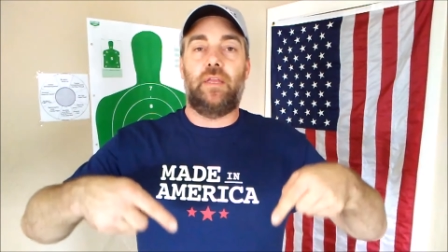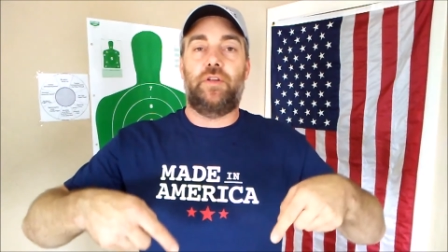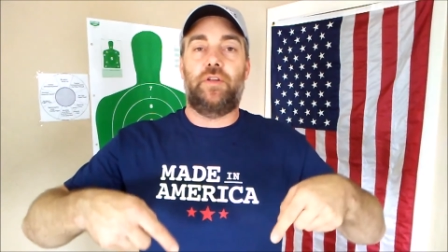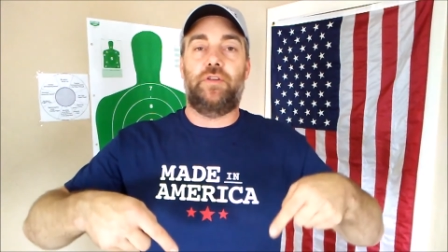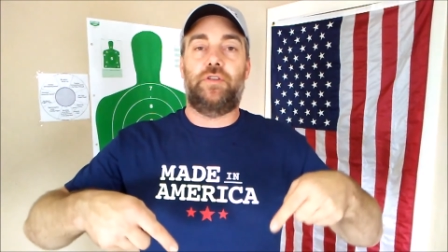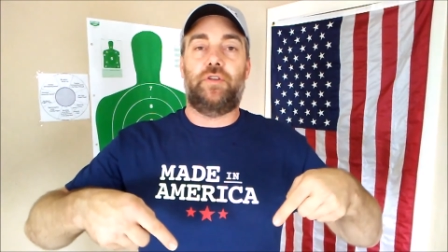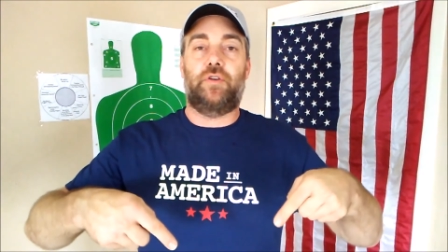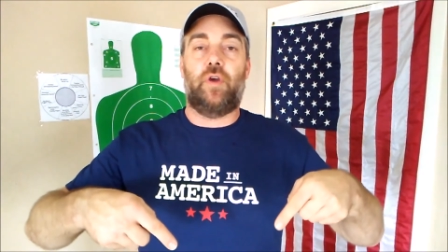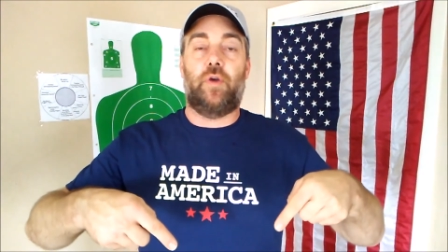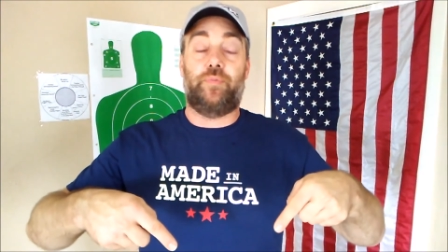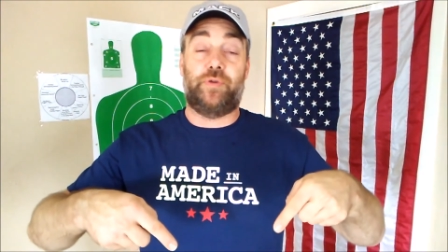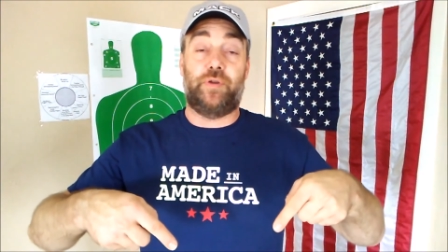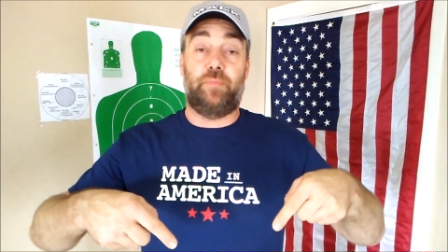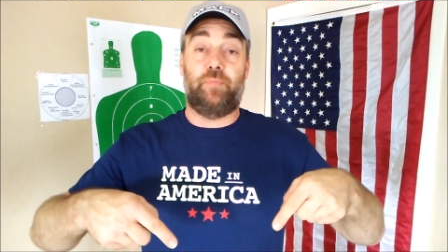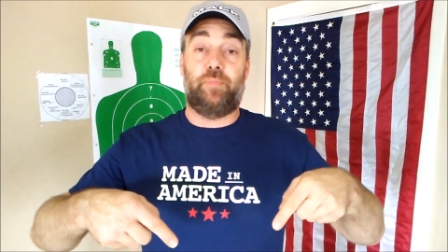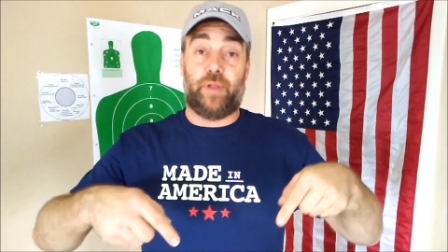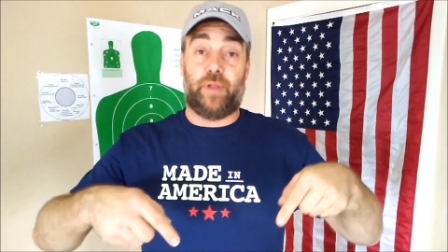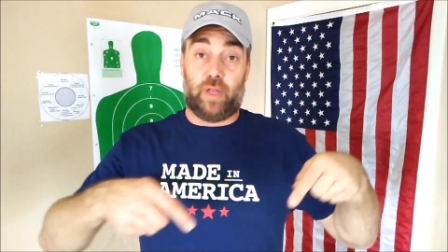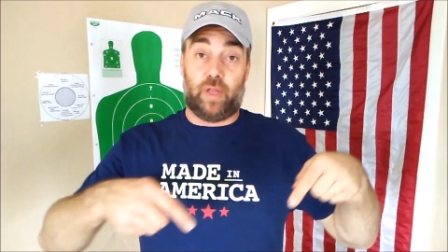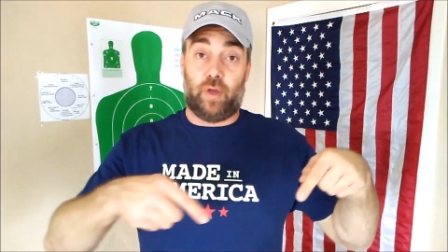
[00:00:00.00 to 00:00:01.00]

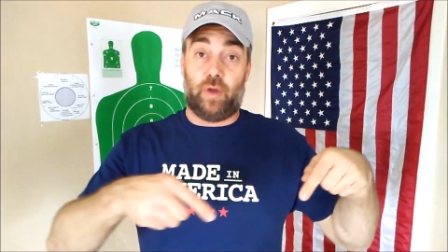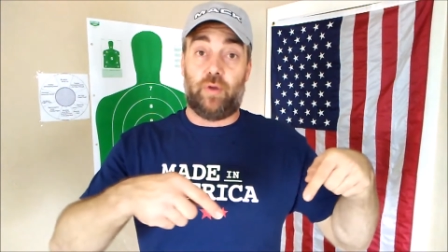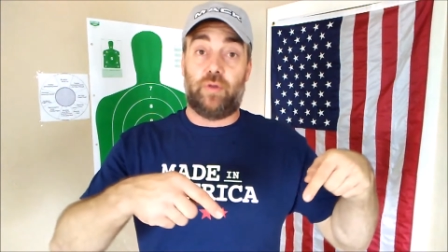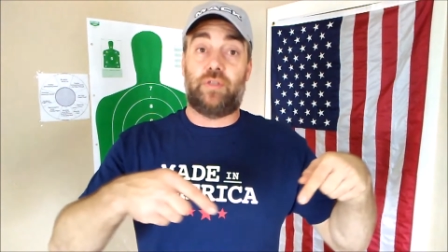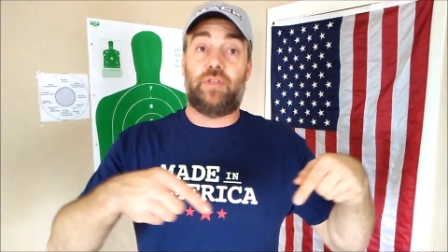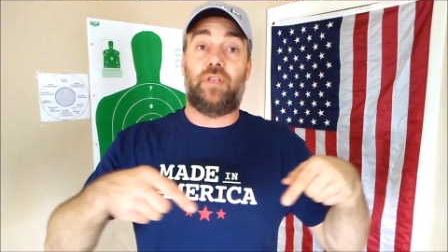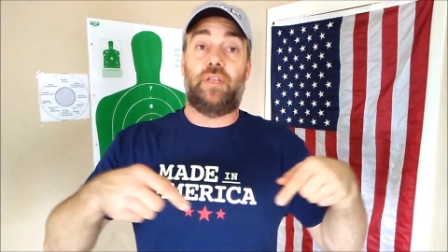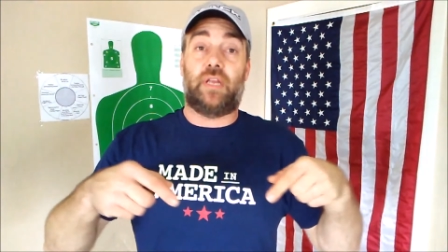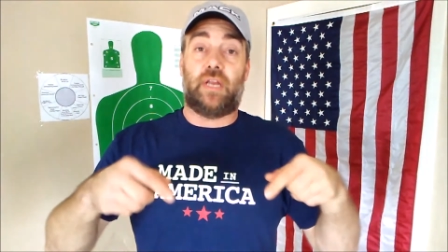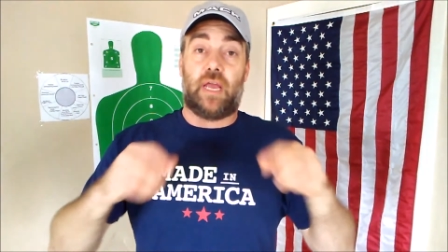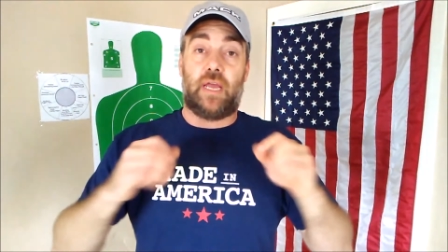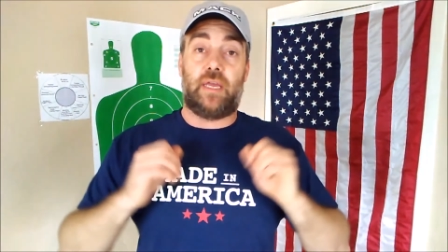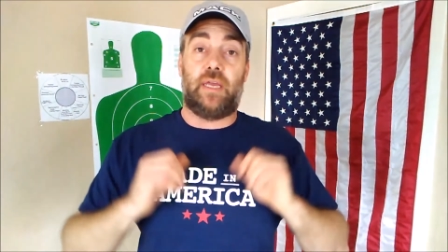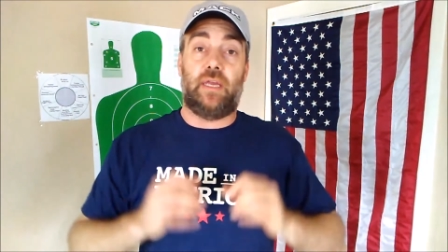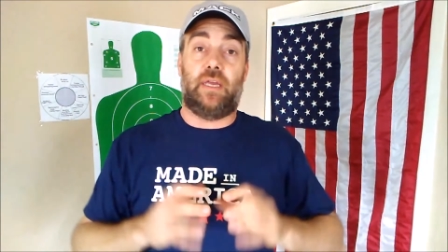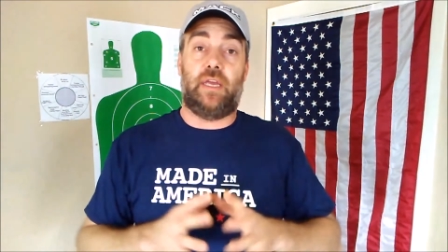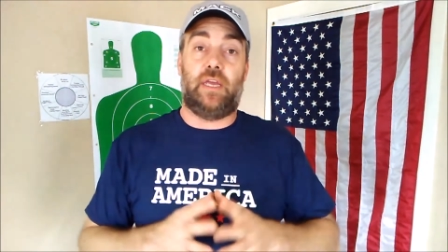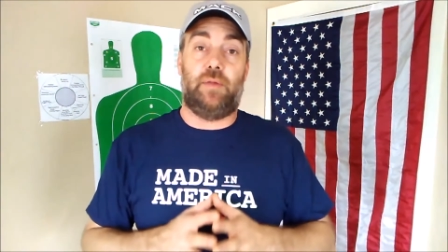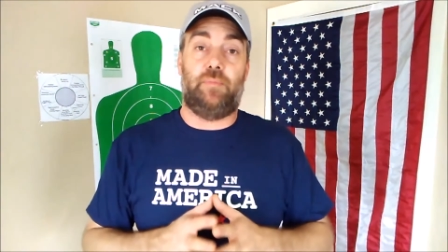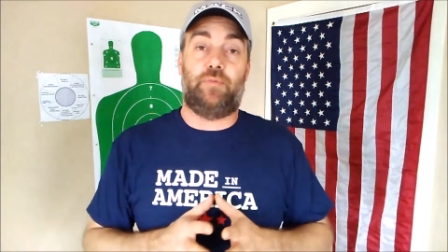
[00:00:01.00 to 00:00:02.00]
description below so that I can
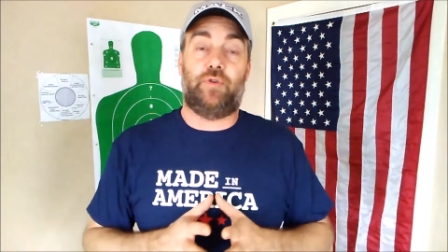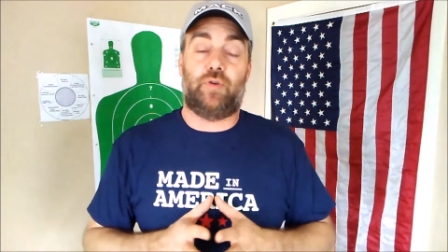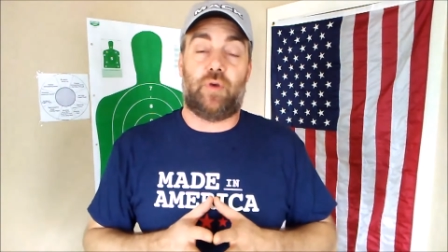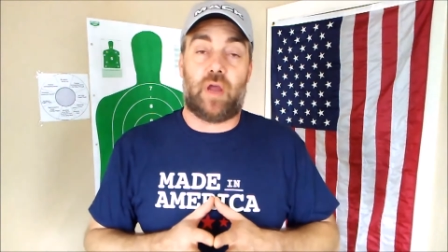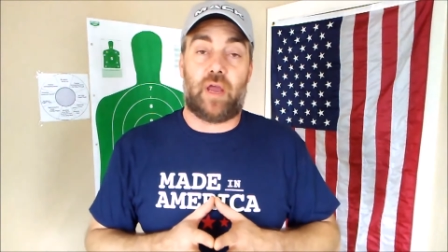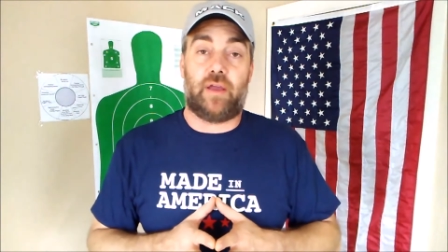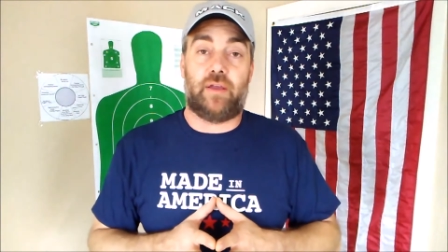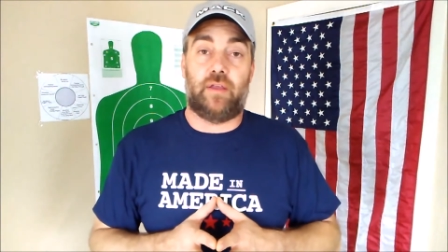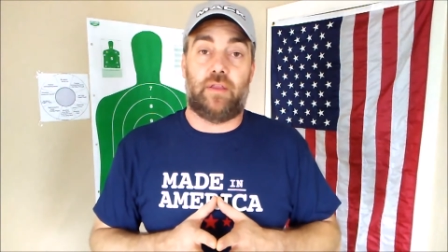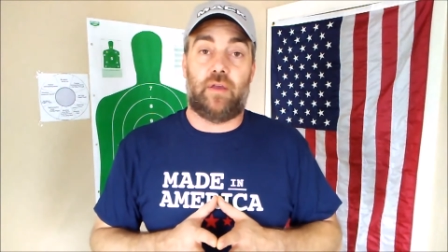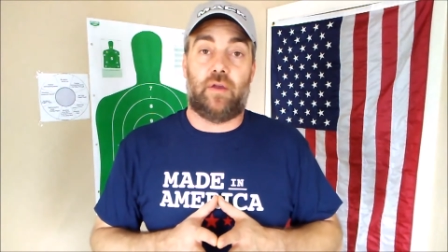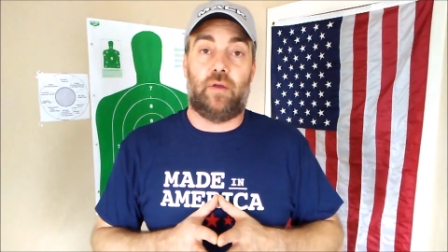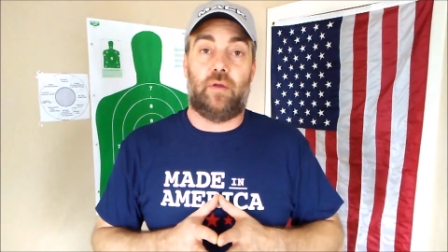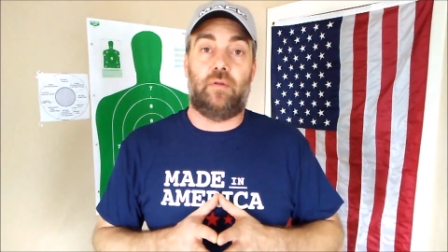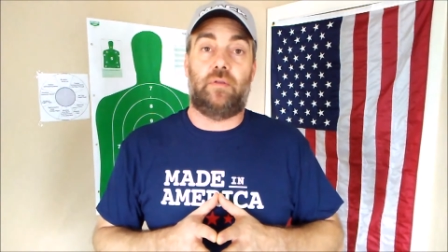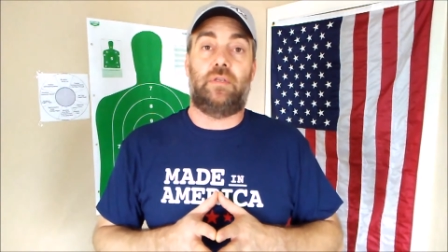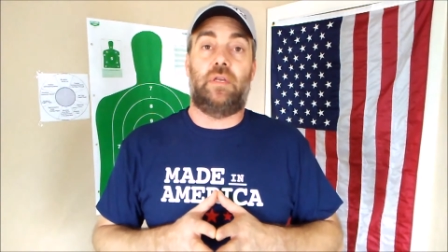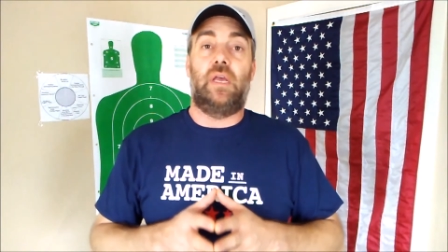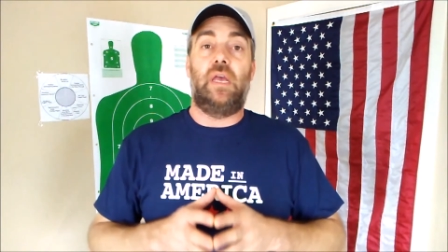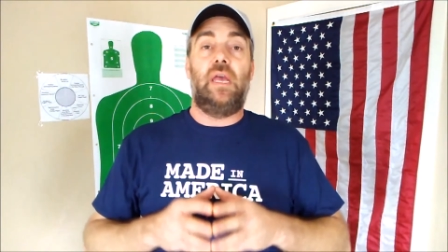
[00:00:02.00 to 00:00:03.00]
keep track of
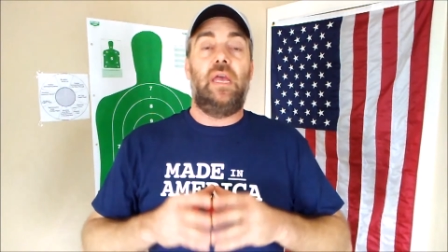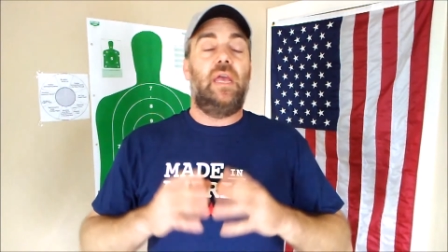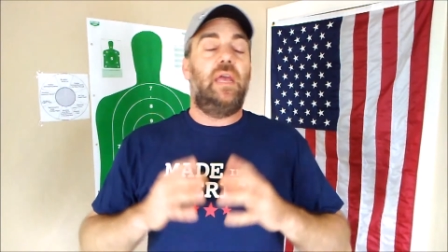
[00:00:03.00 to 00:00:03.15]
those.